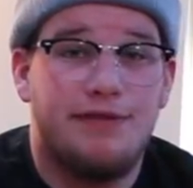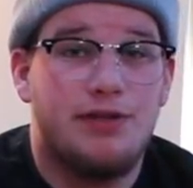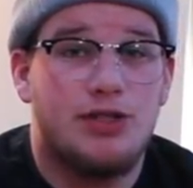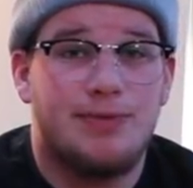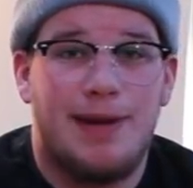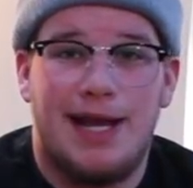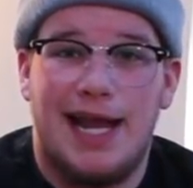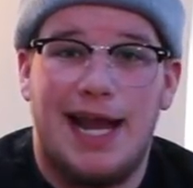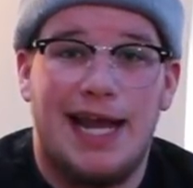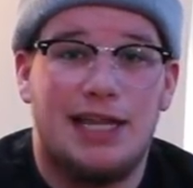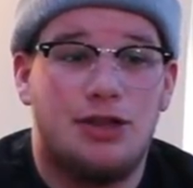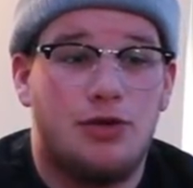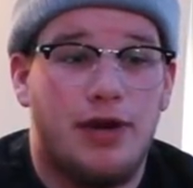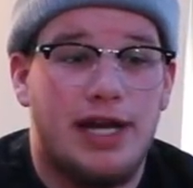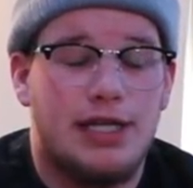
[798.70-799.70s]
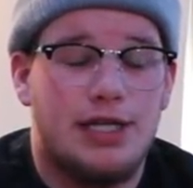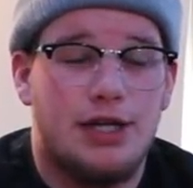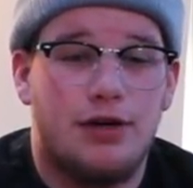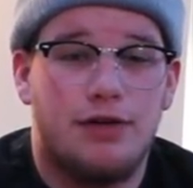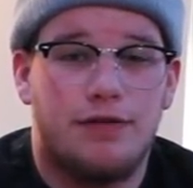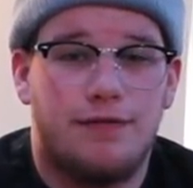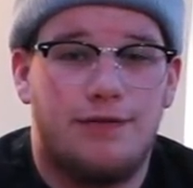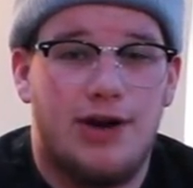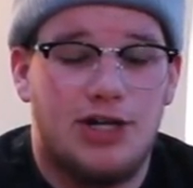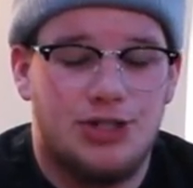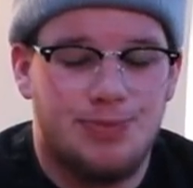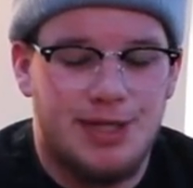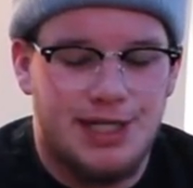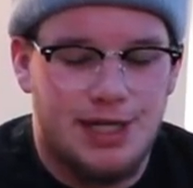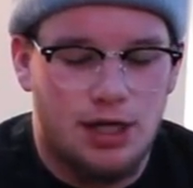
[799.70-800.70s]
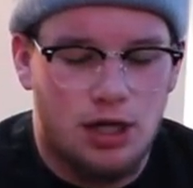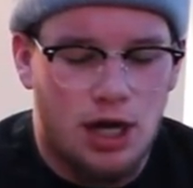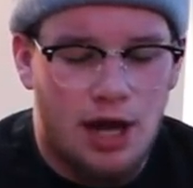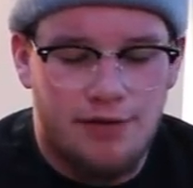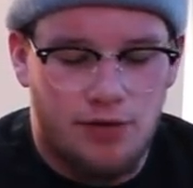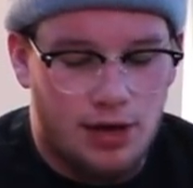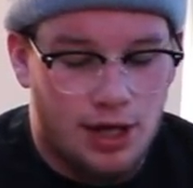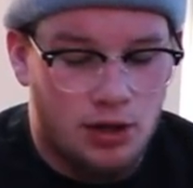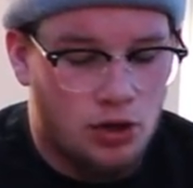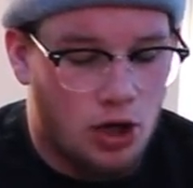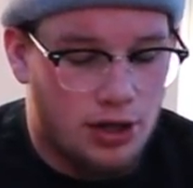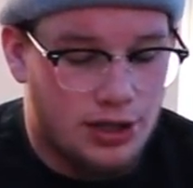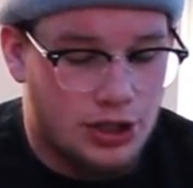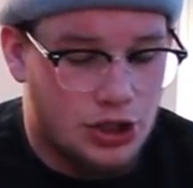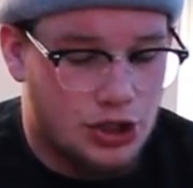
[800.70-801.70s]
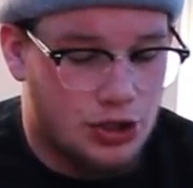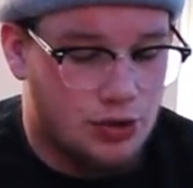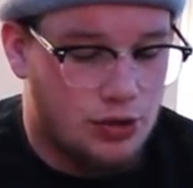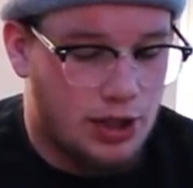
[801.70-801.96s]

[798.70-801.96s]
was my 8th grade year, freshman year, and I've held on to this shoe.